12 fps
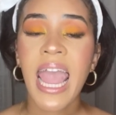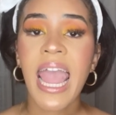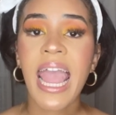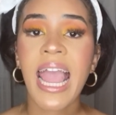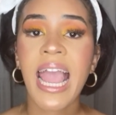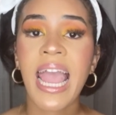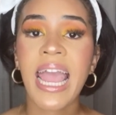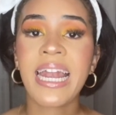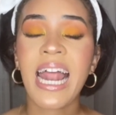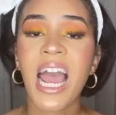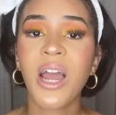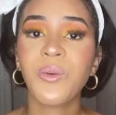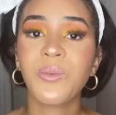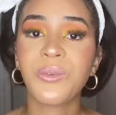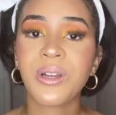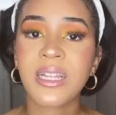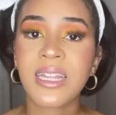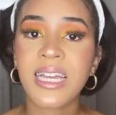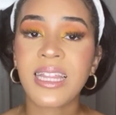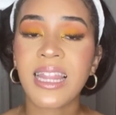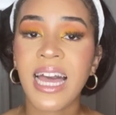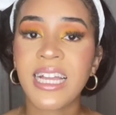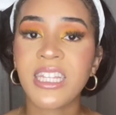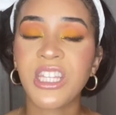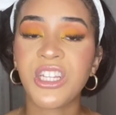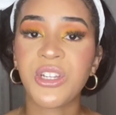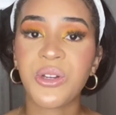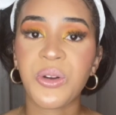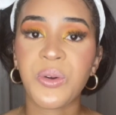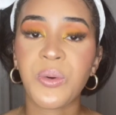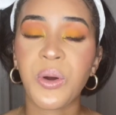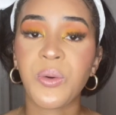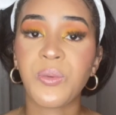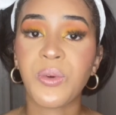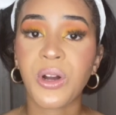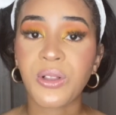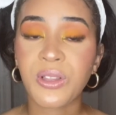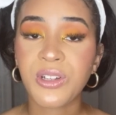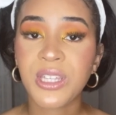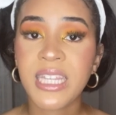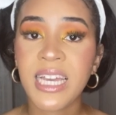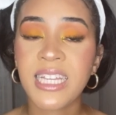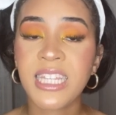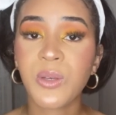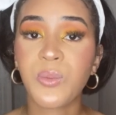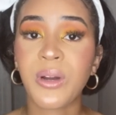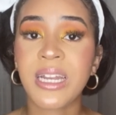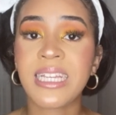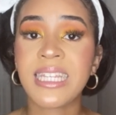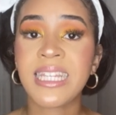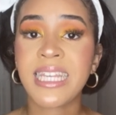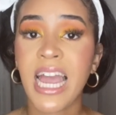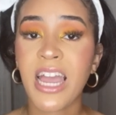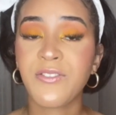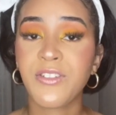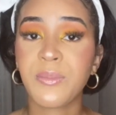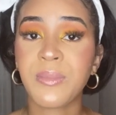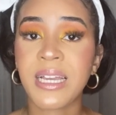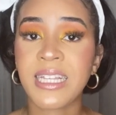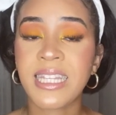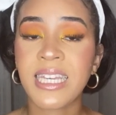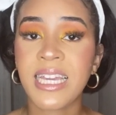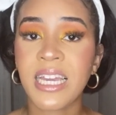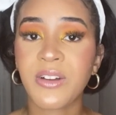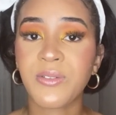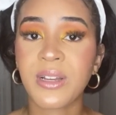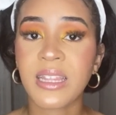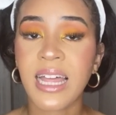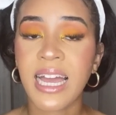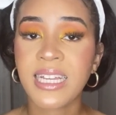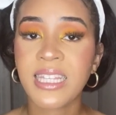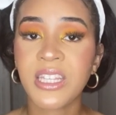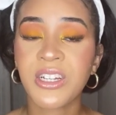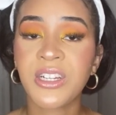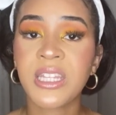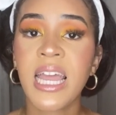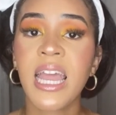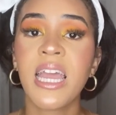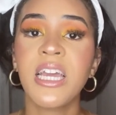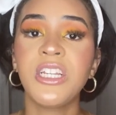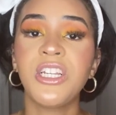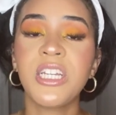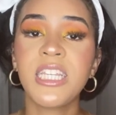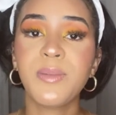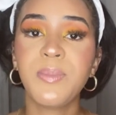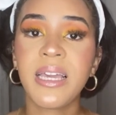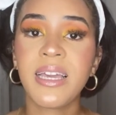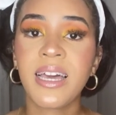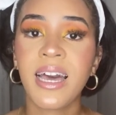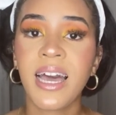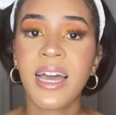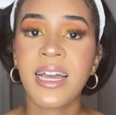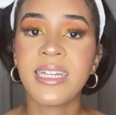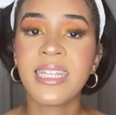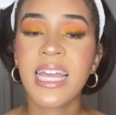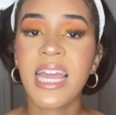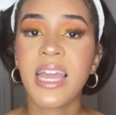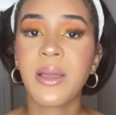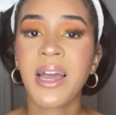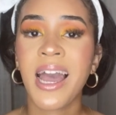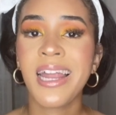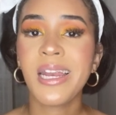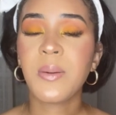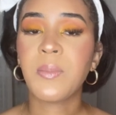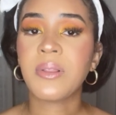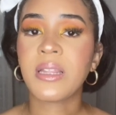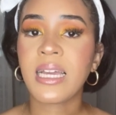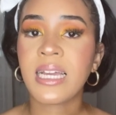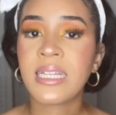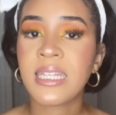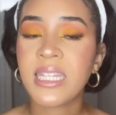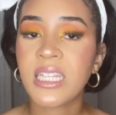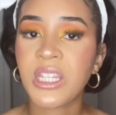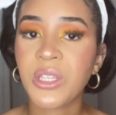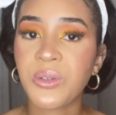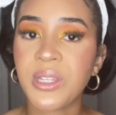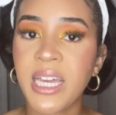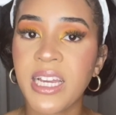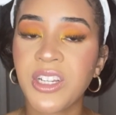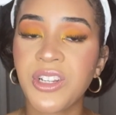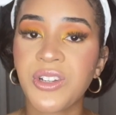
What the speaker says: And I really like to do roller sets when it's time for me to get relaxers, just because it kind of blends the two textures